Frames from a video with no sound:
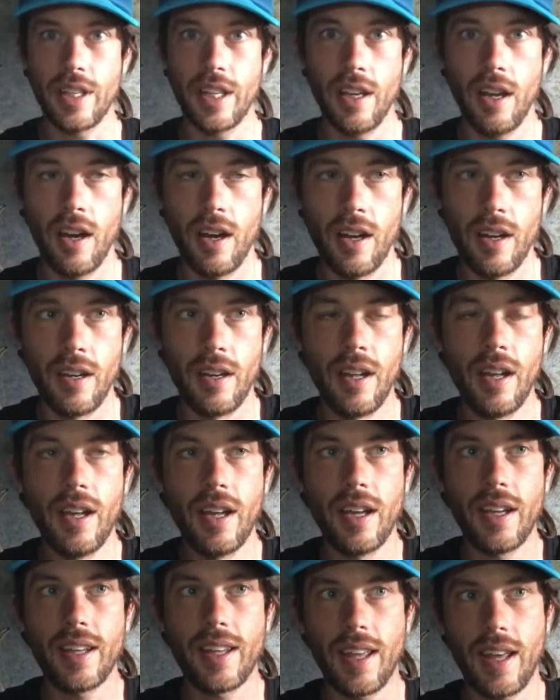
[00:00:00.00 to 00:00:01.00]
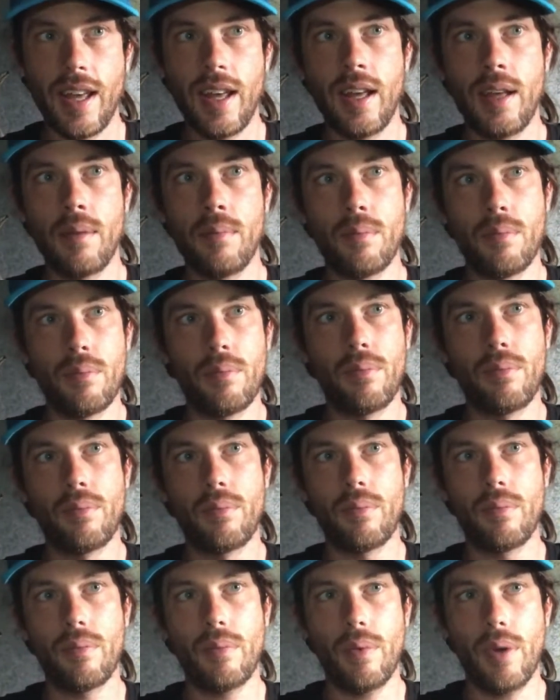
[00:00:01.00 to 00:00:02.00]
on, came
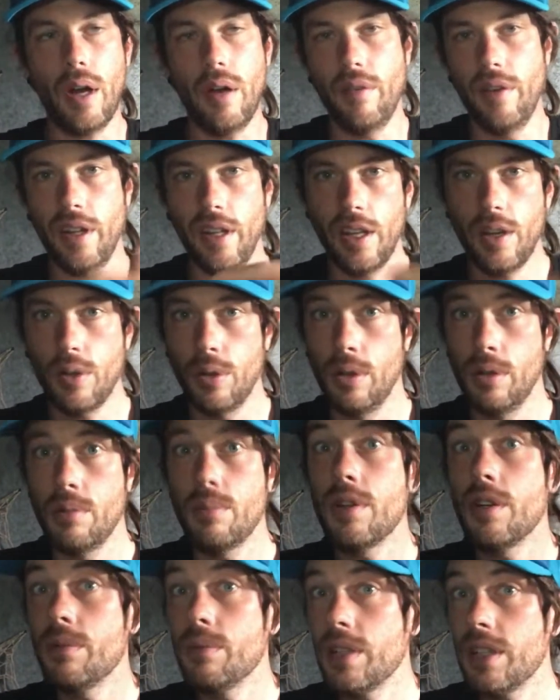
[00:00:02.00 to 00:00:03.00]
a really cool moment.